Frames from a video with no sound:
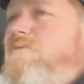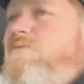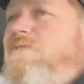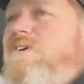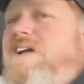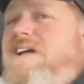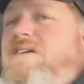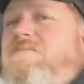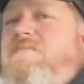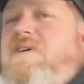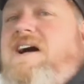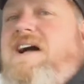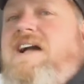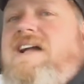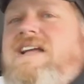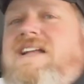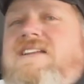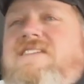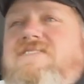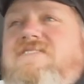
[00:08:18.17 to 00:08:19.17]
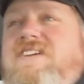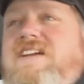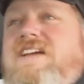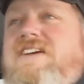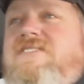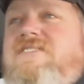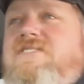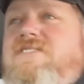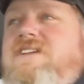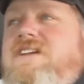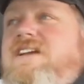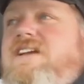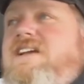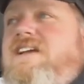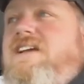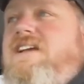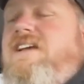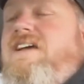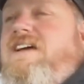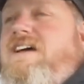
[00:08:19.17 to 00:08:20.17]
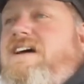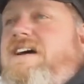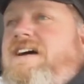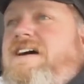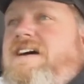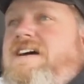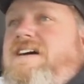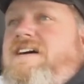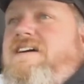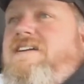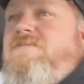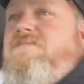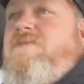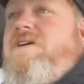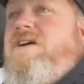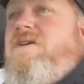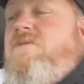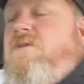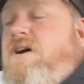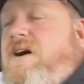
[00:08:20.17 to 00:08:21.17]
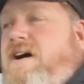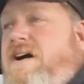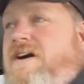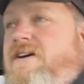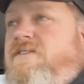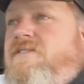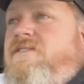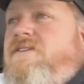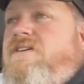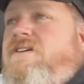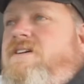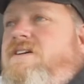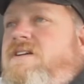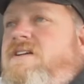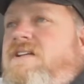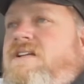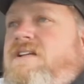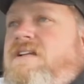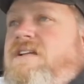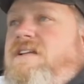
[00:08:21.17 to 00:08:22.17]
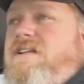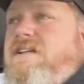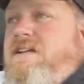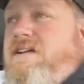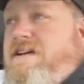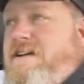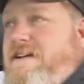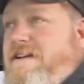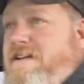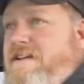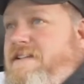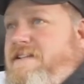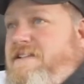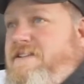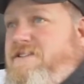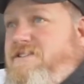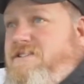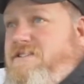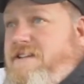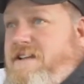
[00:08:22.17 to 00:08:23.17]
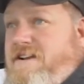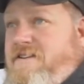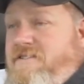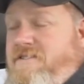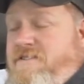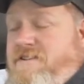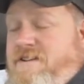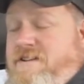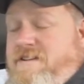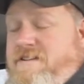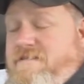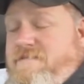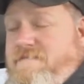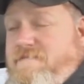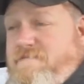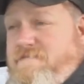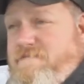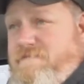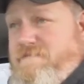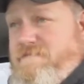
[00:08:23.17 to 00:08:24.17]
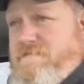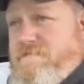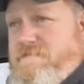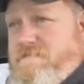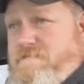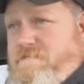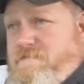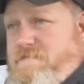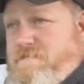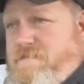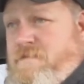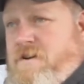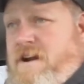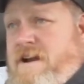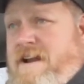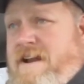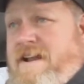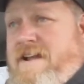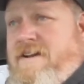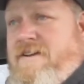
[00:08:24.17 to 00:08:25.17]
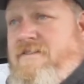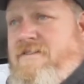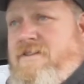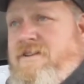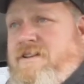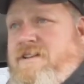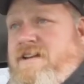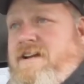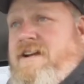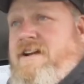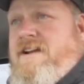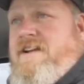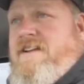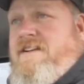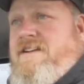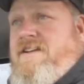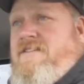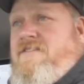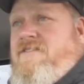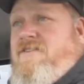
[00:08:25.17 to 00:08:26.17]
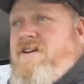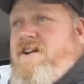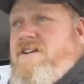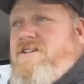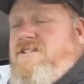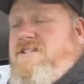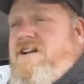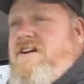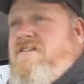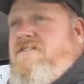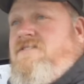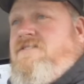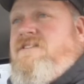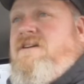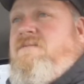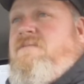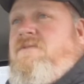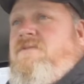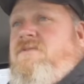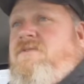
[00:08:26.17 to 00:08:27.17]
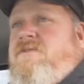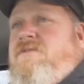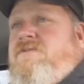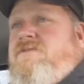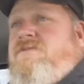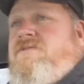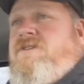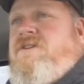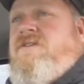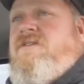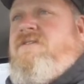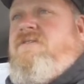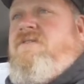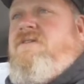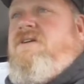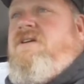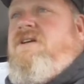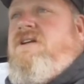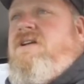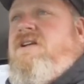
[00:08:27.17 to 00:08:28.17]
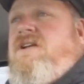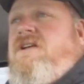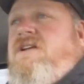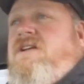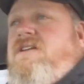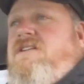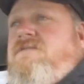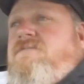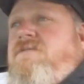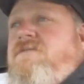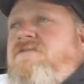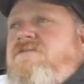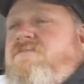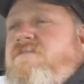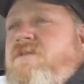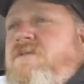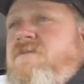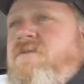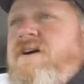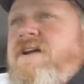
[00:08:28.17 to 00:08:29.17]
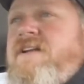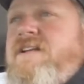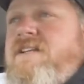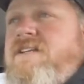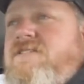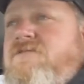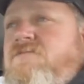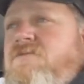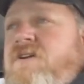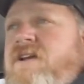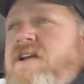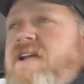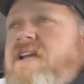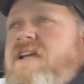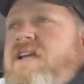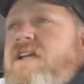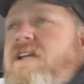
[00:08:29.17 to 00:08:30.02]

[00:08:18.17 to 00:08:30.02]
we'll get back in the field, it'll be a while. They just said on the radio that another line of showers coming through, so it's supposed to be wet this week.